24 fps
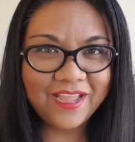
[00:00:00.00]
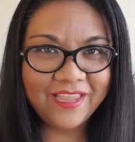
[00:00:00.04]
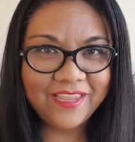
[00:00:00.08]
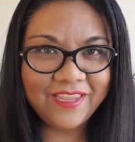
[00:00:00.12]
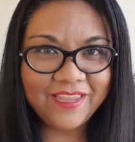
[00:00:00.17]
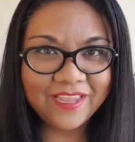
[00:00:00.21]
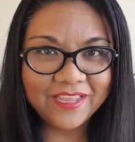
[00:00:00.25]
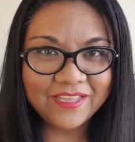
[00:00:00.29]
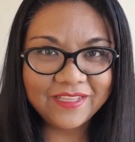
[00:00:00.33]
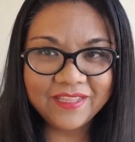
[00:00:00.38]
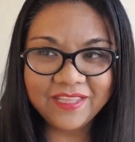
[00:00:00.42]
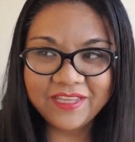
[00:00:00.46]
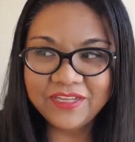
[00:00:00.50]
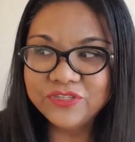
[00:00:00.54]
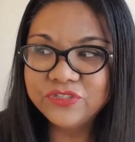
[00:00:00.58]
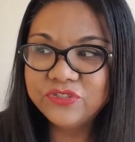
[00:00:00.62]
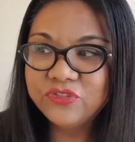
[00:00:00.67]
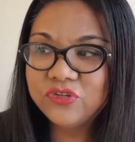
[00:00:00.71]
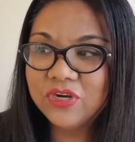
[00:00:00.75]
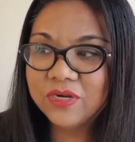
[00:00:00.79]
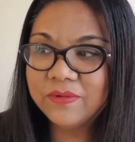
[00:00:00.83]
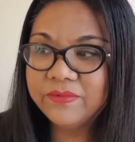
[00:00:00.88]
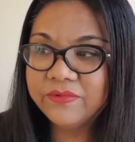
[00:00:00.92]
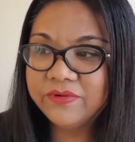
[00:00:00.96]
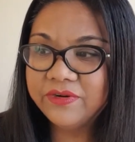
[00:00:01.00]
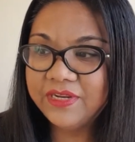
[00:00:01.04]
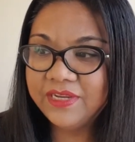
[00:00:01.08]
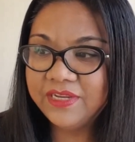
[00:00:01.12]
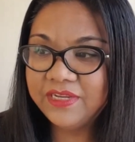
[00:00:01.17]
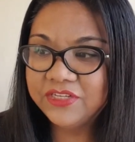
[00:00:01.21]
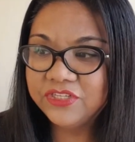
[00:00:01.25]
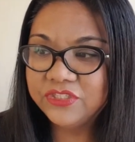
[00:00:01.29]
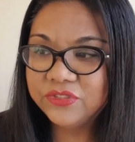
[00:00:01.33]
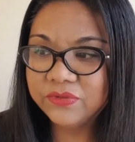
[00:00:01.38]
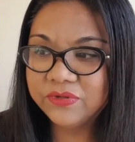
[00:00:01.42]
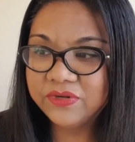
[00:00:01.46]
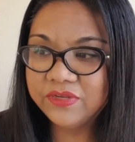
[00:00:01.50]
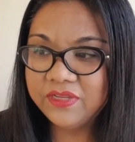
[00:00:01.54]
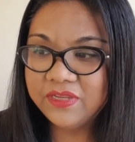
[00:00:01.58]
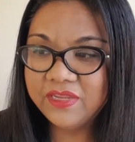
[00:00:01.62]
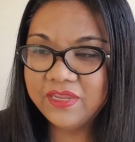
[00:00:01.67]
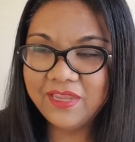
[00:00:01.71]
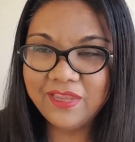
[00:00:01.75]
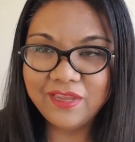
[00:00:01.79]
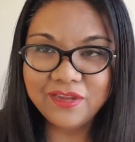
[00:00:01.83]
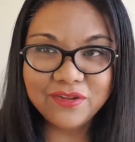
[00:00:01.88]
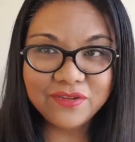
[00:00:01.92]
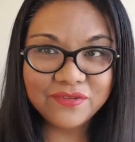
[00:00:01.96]
I get like strawberry
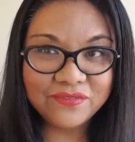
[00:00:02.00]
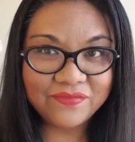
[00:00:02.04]
shortcake